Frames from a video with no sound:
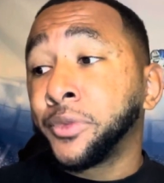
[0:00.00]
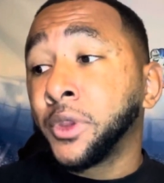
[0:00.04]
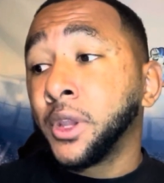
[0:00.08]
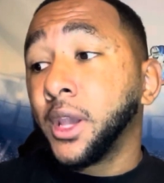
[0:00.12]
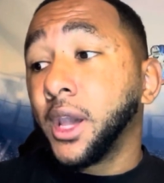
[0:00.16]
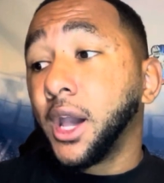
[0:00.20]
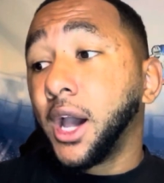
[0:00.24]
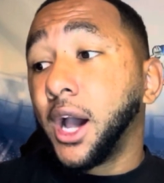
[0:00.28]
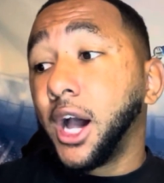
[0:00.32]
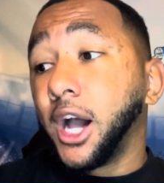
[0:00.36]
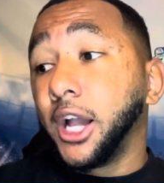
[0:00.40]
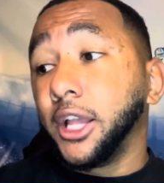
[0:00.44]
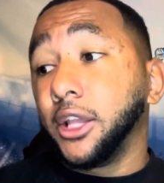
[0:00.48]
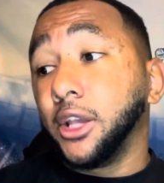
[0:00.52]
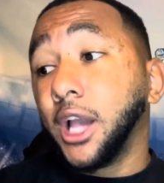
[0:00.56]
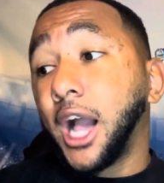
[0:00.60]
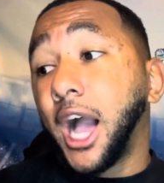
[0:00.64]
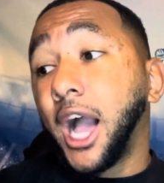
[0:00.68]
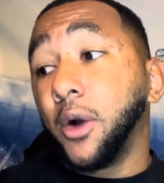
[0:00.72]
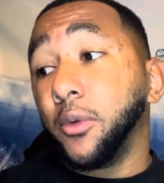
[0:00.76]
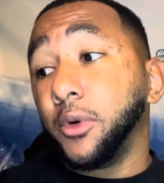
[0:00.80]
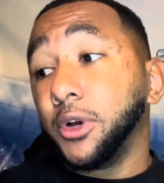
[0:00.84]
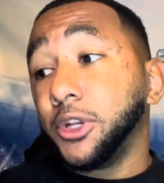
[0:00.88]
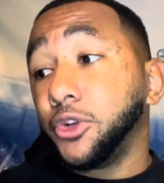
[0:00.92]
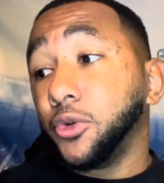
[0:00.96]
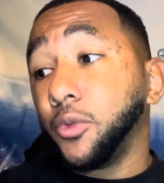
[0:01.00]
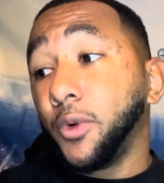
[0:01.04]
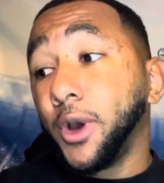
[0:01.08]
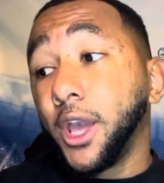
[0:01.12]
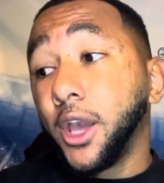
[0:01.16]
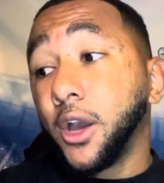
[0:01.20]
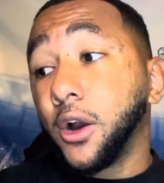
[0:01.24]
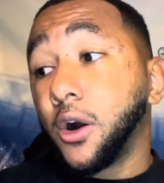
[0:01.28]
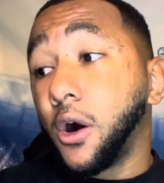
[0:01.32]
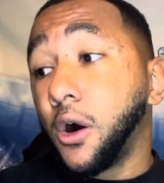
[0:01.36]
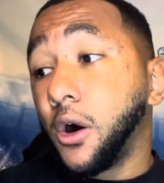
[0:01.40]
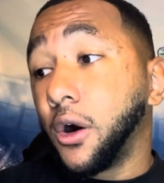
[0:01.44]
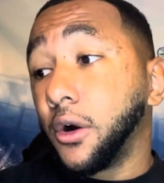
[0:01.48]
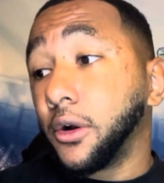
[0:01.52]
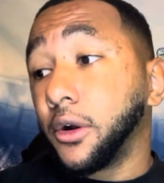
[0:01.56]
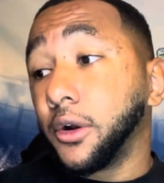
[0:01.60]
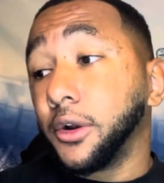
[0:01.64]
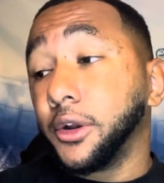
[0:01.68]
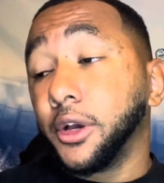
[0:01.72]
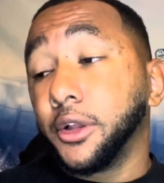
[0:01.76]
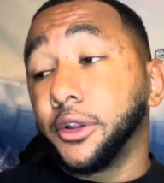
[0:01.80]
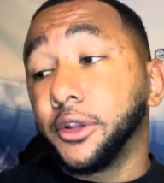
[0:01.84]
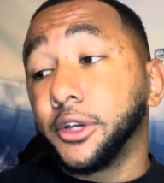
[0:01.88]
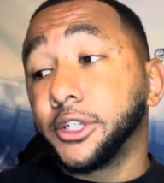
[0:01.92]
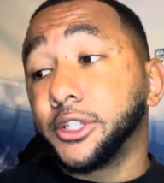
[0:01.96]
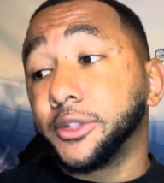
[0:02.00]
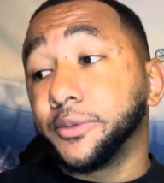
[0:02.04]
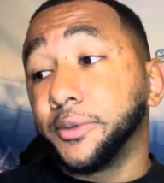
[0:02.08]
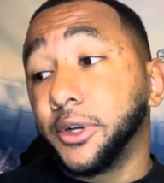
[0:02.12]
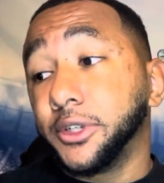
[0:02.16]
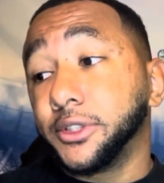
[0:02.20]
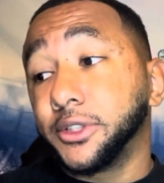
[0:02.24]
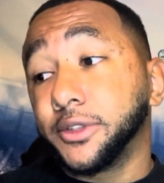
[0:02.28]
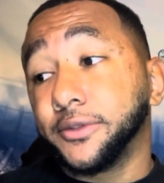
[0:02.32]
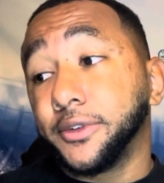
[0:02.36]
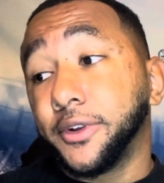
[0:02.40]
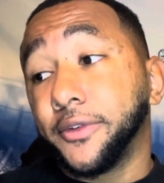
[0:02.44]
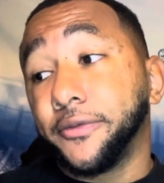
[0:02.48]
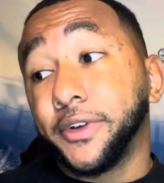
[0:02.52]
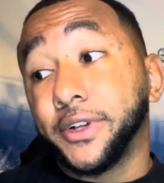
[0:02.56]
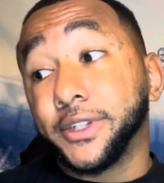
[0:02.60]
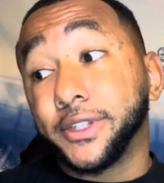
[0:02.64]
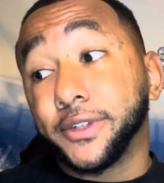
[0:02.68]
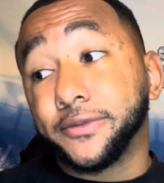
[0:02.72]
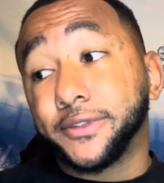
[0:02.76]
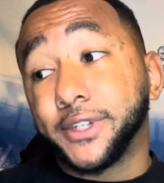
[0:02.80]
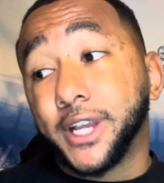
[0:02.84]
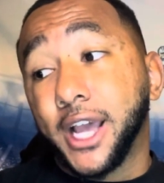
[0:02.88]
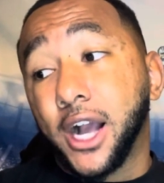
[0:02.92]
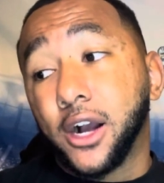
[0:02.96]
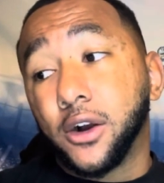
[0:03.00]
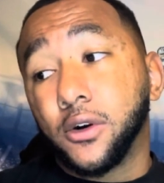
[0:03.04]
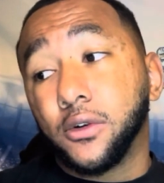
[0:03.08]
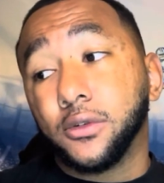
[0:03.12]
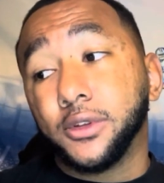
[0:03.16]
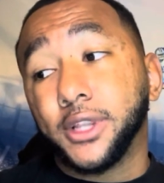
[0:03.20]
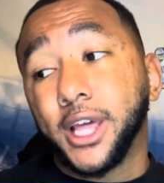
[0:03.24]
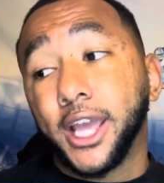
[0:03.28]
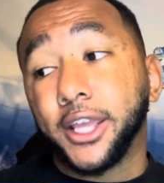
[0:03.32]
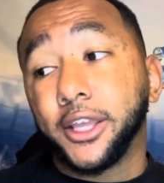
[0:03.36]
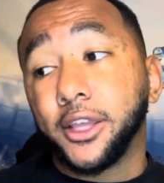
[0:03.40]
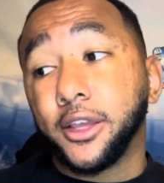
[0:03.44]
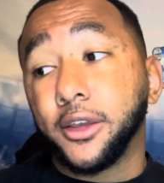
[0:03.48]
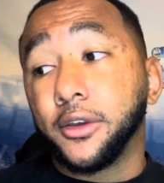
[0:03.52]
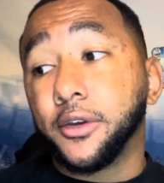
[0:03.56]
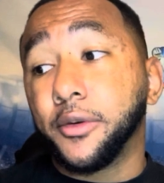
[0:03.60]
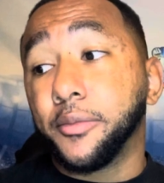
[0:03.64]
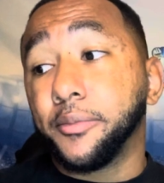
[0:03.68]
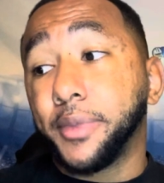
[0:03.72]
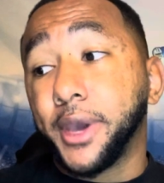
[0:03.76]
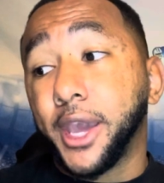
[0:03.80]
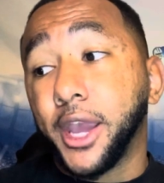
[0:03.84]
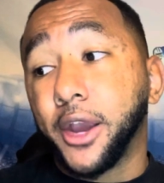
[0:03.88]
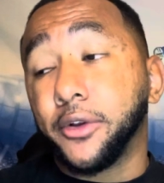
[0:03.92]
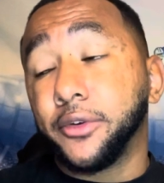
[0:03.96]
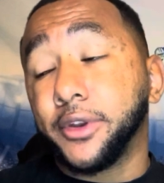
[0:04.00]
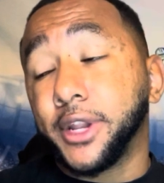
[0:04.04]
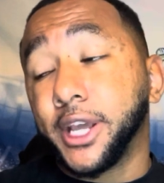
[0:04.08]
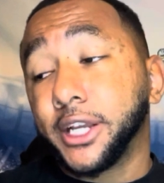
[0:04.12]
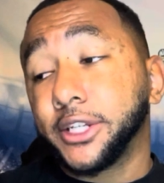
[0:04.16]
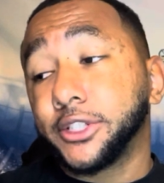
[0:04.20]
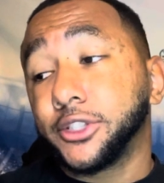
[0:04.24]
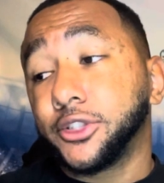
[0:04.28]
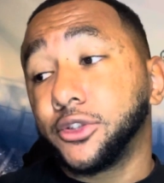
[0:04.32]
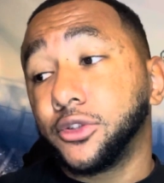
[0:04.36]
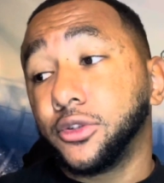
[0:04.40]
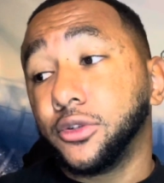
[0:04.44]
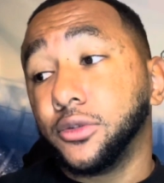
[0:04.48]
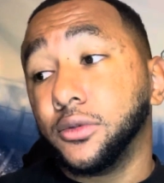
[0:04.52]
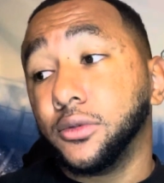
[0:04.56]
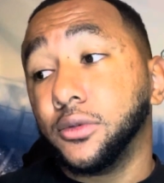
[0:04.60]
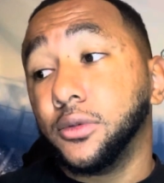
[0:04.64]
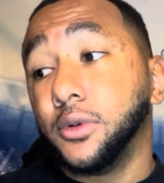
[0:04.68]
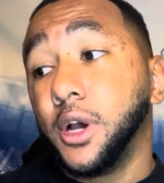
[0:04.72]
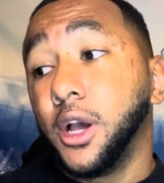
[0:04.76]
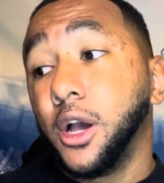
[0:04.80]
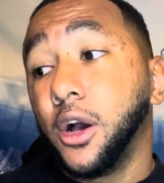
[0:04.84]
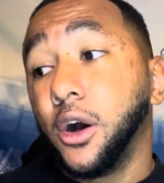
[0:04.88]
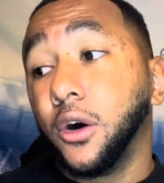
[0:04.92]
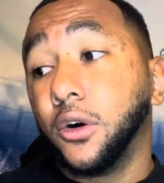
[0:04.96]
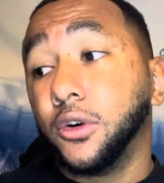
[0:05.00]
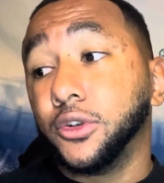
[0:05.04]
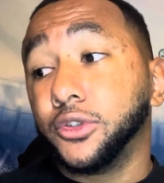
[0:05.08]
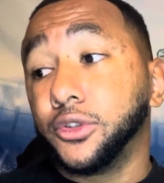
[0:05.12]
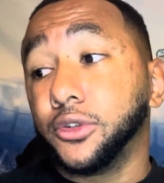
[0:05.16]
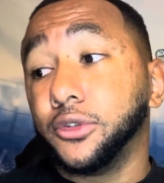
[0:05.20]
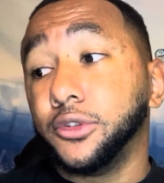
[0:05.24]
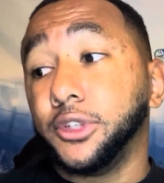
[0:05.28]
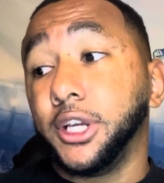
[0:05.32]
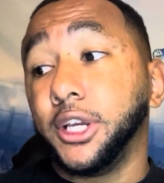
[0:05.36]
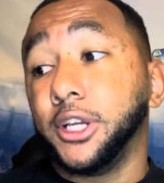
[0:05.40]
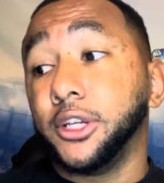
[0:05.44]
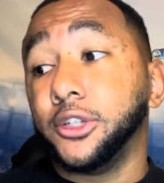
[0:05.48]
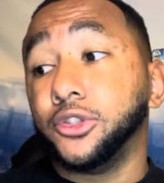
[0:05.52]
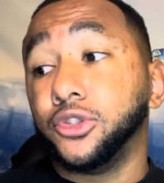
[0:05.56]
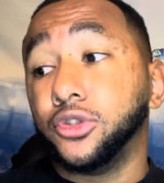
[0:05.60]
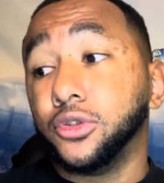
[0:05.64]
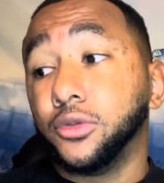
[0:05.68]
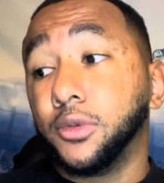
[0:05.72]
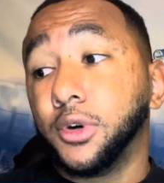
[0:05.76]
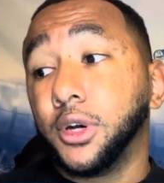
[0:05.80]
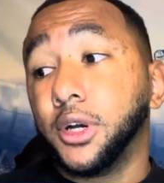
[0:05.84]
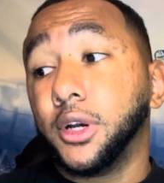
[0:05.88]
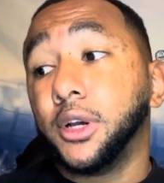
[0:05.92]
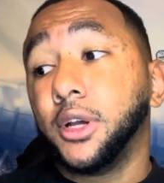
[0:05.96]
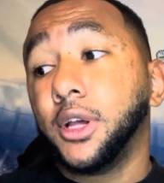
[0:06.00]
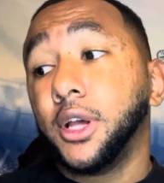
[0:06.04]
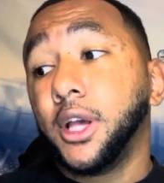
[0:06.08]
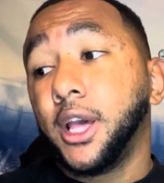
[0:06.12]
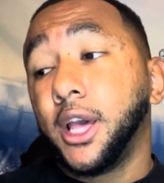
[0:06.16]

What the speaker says: I went Dwayne Carter, another explosive defensive tackle that he can compare next to Osa Odigizua.